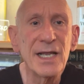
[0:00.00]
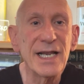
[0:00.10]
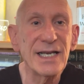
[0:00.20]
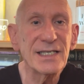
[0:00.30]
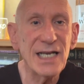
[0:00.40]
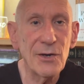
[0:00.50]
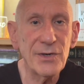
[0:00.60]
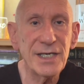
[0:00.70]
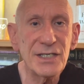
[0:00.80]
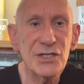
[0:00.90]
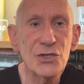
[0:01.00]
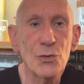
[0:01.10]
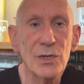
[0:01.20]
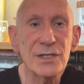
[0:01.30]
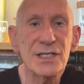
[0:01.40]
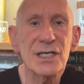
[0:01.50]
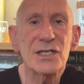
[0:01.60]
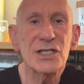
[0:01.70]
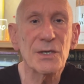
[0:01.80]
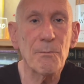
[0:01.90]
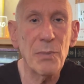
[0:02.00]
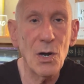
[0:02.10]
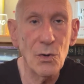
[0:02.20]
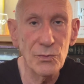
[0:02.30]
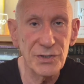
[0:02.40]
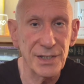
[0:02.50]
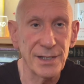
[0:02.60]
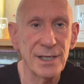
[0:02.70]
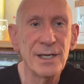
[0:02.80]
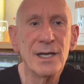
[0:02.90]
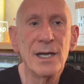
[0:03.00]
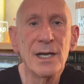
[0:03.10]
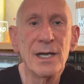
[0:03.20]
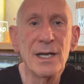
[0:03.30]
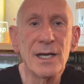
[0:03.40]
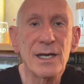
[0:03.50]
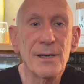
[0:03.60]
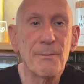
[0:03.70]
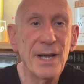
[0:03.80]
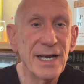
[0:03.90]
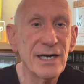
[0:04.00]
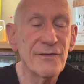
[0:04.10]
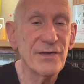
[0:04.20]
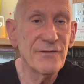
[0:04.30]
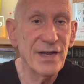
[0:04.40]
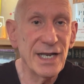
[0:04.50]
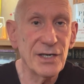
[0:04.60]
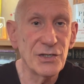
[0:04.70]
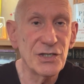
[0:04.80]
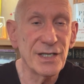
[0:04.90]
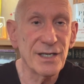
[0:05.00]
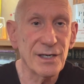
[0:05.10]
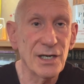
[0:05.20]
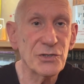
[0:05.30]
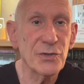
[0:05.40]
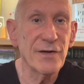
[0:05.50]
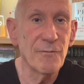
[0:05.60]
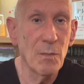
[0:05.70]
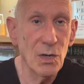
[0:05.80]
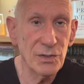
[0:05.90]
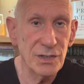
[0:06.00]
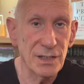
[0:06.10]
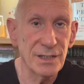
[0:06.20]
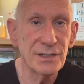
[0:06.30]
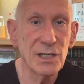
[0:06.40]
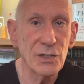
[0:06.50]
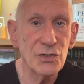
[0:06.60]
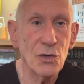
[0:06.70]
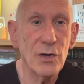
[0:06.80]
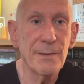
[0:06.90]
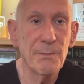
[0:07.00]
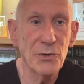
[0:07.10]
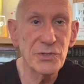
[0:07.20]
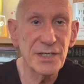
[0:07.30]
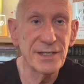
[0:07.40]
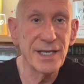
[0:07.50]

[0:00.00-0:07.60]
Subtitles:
In touting Steward's supposed competitive advantage in the country of Malta, DeLatorre boasted